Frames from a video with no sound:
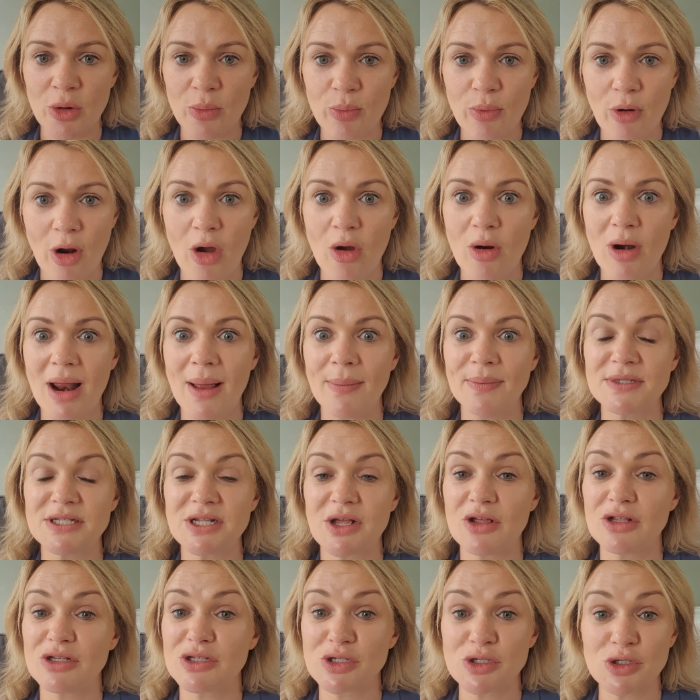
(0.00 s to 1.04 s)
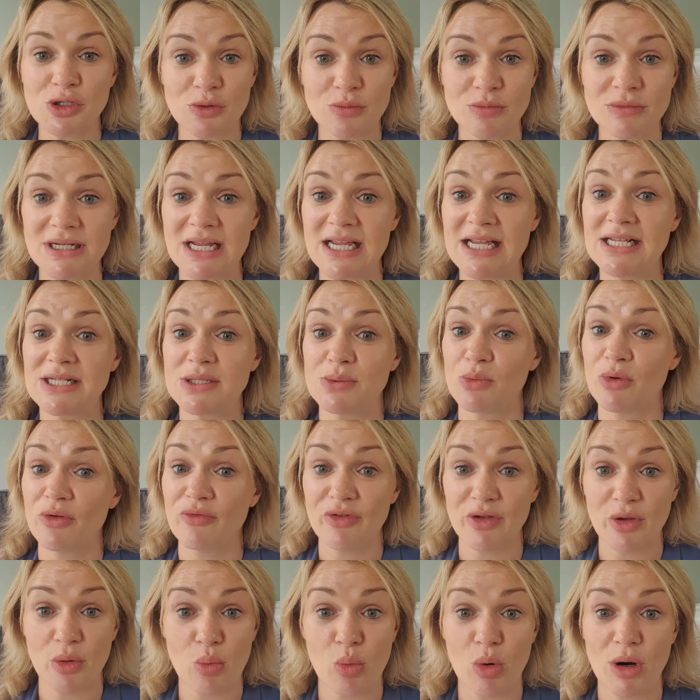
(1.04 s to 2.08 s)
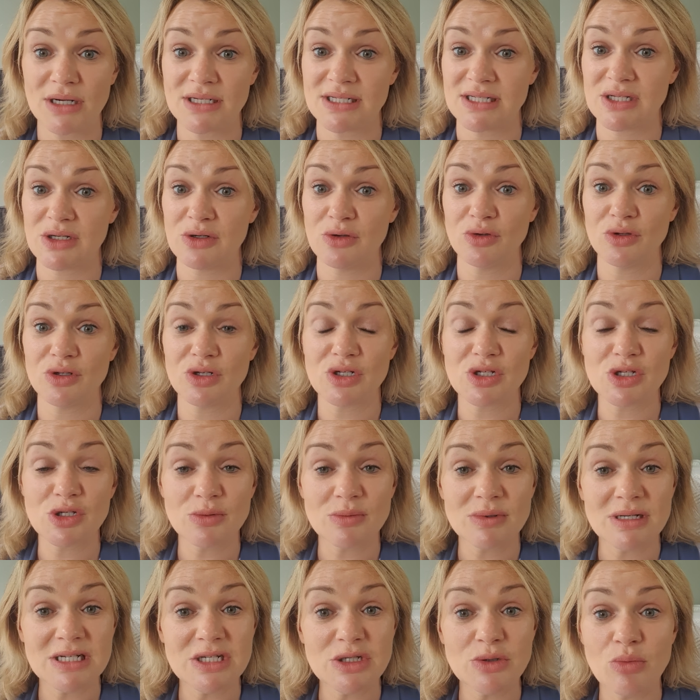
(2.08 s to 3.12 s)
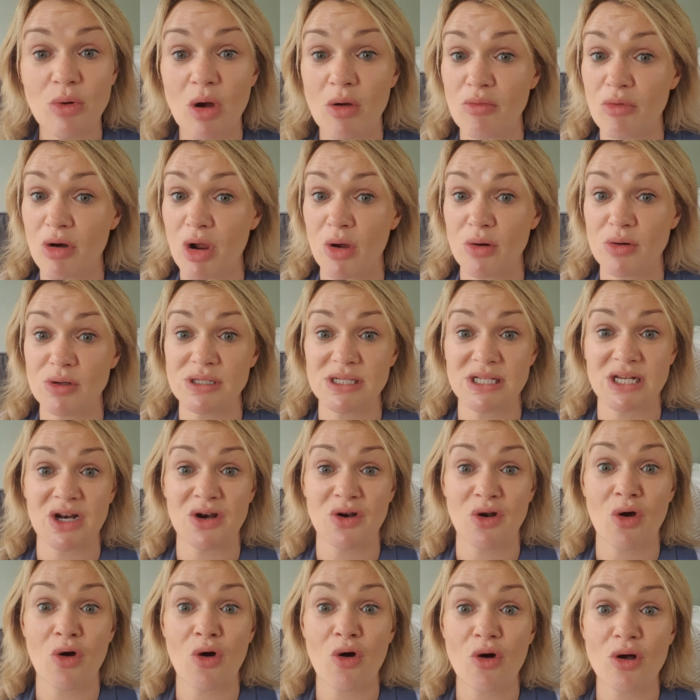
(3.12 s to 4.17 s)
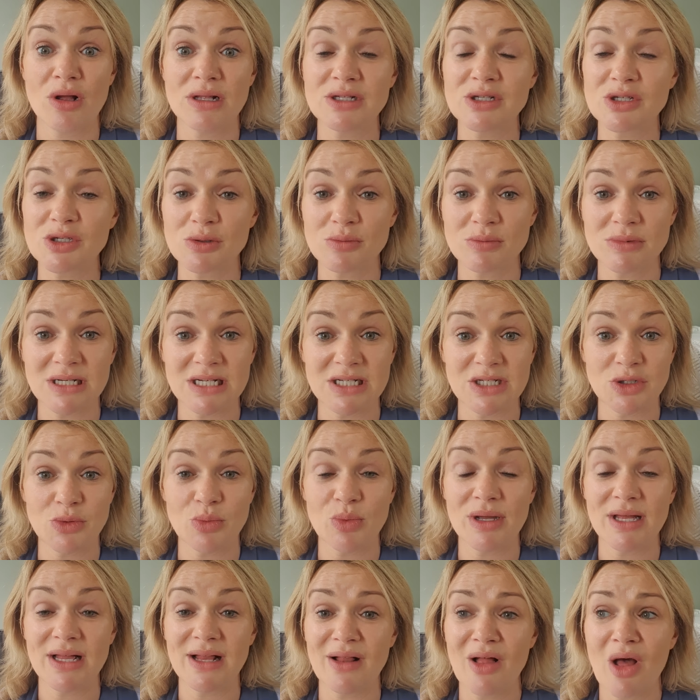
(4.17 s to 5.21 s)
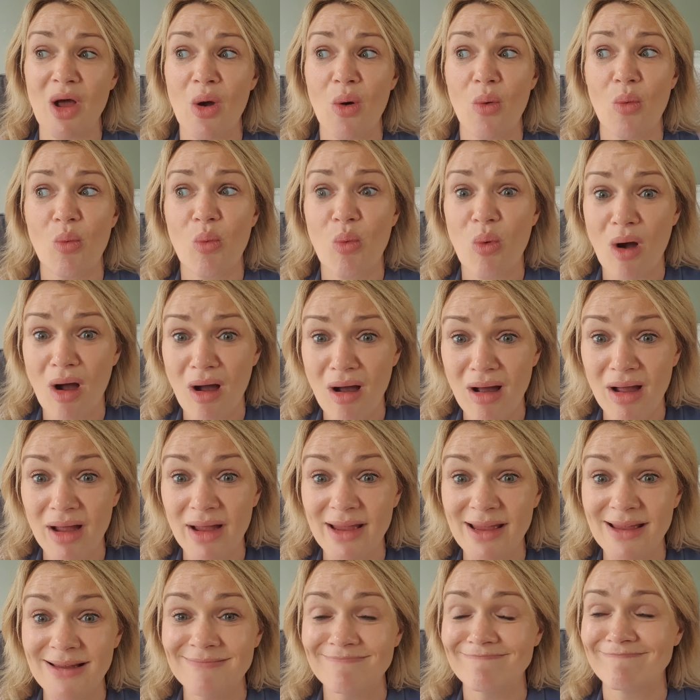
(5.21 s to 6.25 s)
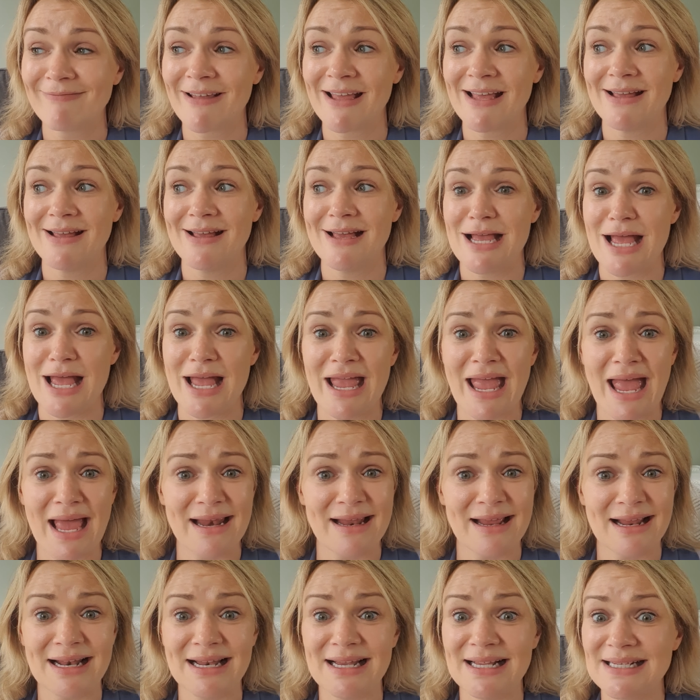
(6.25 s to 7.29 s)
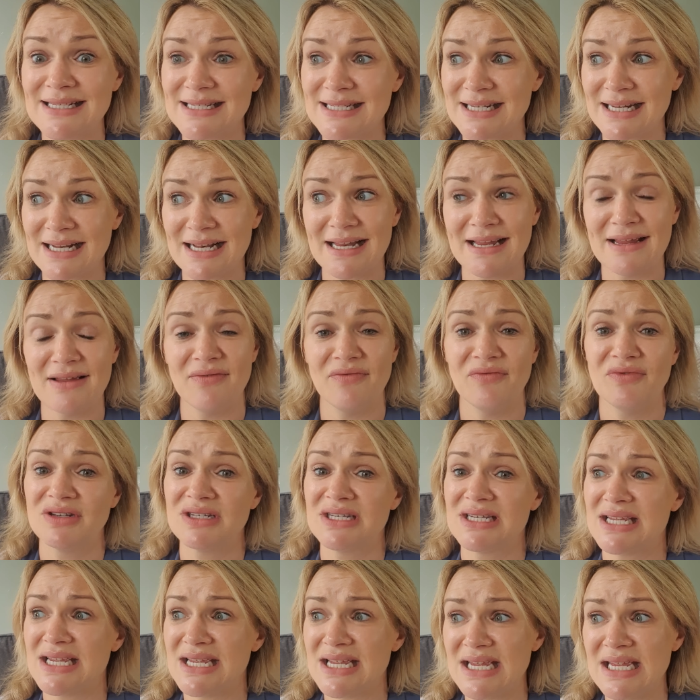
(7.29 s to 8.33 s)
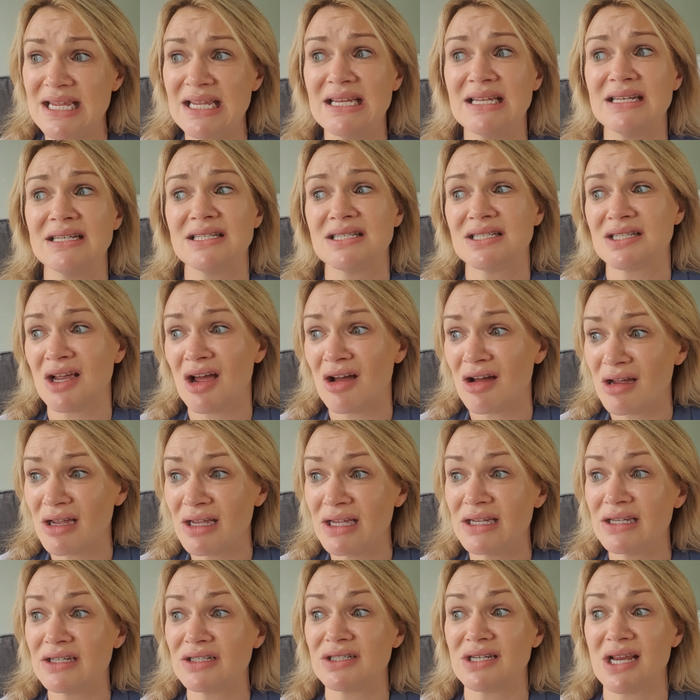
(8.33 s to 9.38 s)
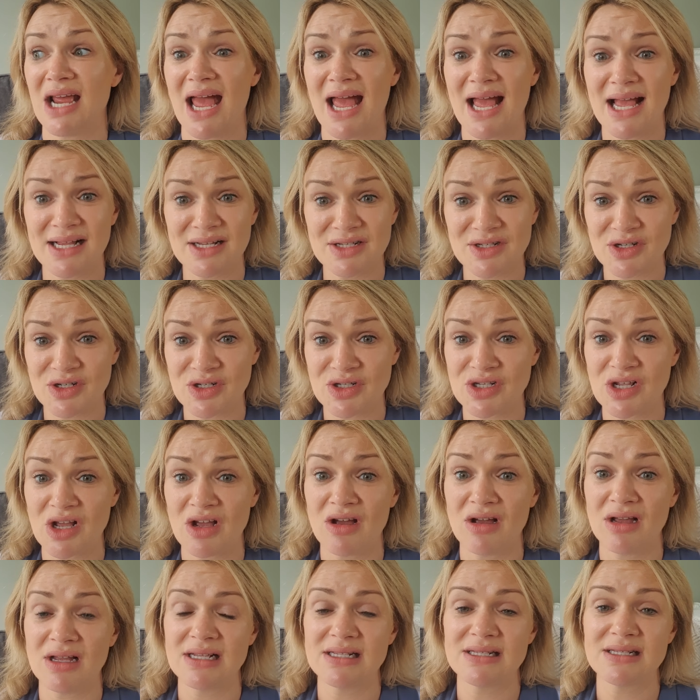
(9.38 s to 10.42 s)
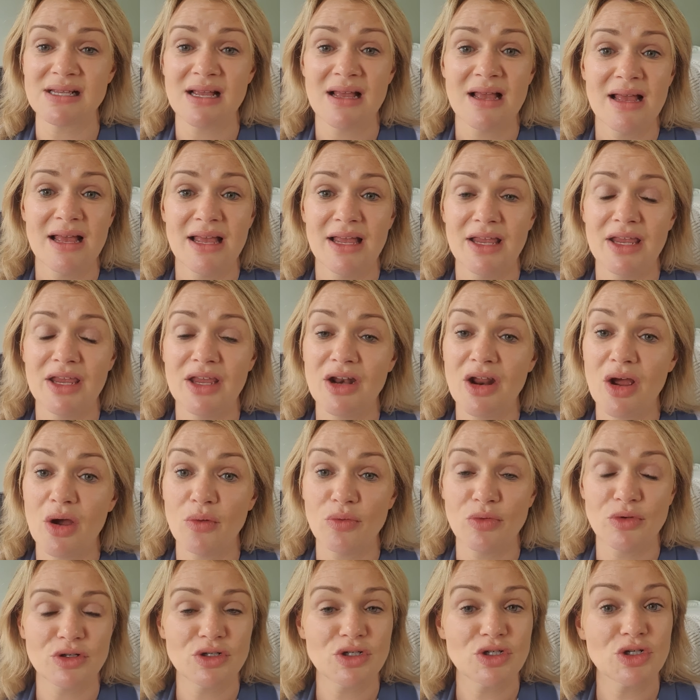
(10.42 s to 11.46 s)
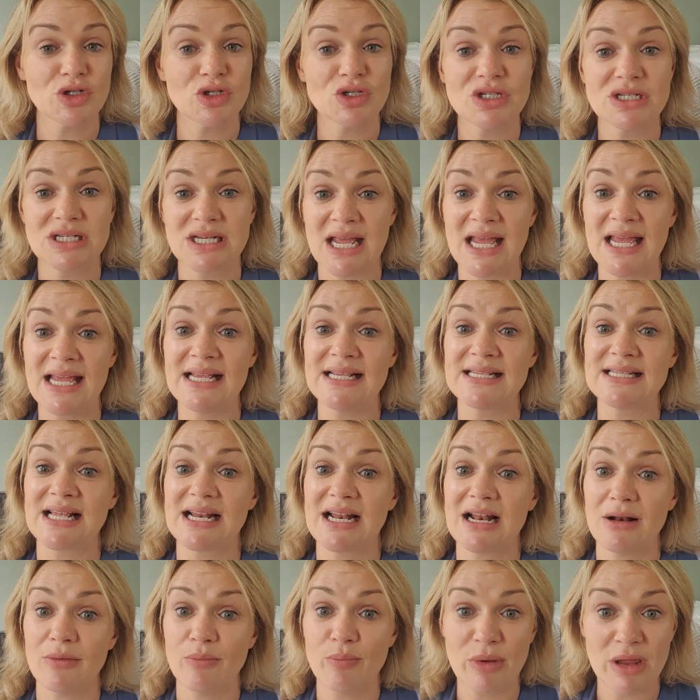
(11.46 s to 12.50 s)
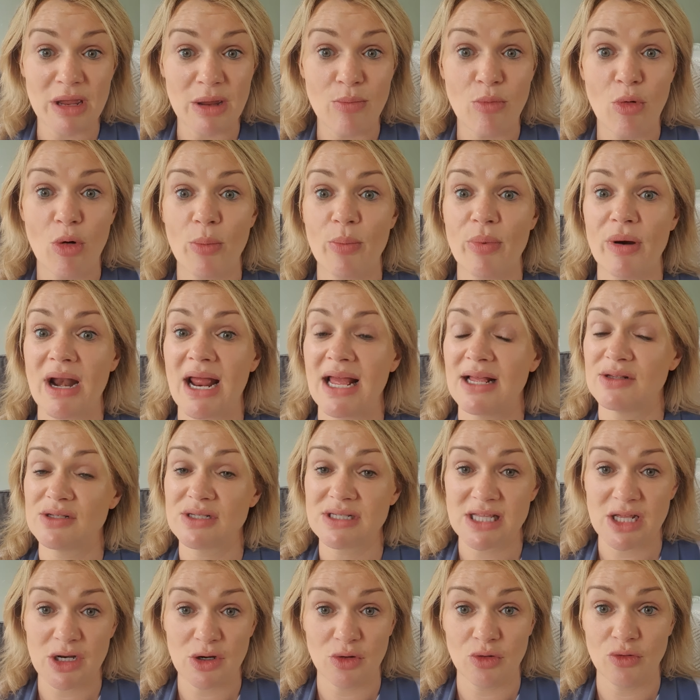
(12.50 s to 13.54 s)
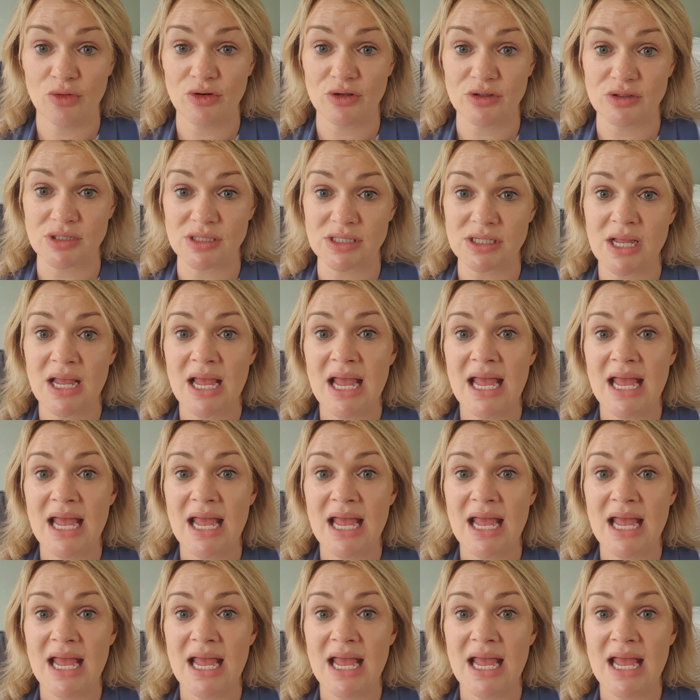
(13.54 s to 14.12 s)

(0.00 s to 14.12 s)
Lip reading: prolapse some days will feel worse than others. Some days you won't notice it at all, and some days you will. Why? Again, holistically, fatigue, diet, exercise, there's just days that it'll be more pronounced than others.